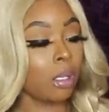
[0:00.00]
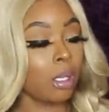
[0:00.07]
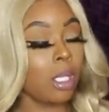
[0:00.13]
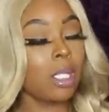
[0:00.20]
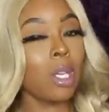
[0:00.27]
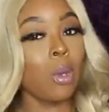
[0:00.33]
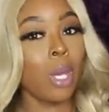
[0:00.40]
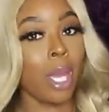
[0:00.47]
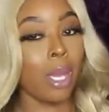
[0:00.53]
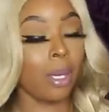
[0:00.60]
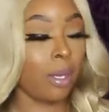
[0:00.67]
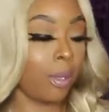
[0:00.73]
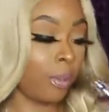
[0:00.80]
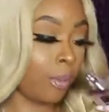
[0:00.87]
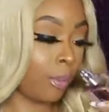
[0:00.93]
It's
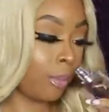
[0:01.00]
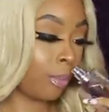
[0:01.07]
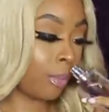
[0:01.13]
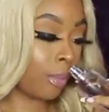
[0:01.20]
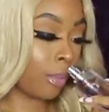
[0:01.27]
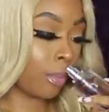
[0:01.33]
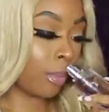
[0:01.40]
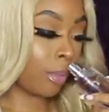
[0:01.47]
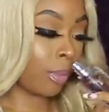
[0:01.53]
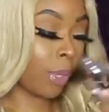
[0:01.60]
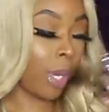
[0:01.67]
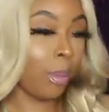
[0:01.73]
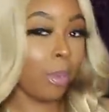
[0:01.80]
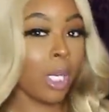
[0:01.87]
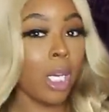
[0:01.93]
okay.
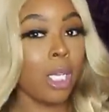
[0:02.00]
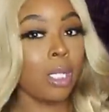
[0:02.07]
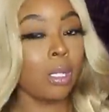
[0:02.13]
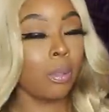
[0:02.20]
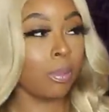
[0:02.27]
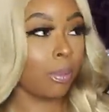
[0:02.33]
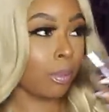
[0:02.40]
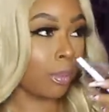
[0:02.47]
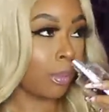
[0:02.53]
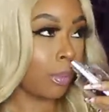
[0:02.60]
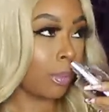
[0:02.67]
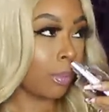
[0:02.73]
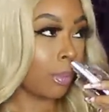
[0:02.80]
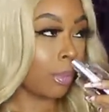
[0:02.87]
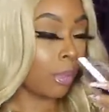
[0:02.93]
I'm, cont
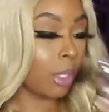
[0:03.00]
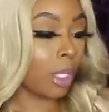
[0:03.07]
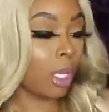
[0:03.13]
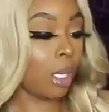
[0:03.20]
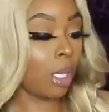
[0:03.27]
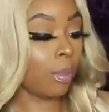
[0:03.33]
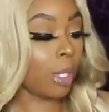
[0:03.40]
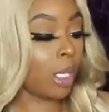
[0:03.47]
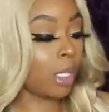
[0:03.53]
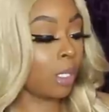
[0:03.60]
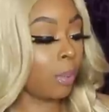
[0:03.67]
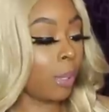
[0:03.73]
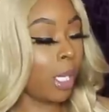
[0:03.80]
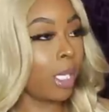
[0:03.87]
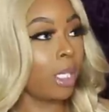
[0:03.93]
I'm
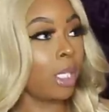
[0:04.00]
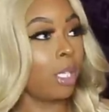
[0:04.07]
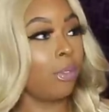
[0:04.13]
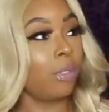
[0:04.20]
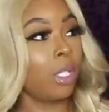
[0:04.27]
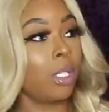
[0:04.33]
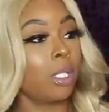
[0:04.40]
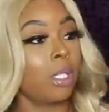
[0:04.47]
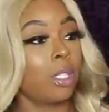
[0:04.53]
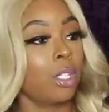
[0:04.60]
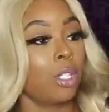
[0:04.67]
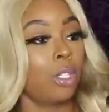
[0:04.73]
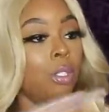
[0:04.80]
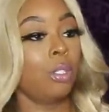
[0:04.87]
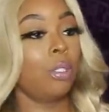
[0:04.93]
contemplating giving this to
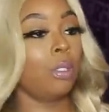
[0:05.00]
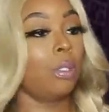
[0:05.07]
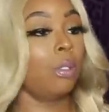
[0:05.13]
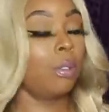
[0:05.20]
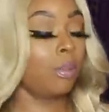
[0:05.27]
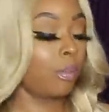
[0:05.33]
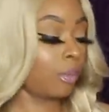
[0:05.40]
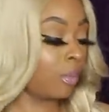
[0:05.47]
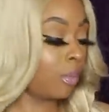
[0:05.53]
Suge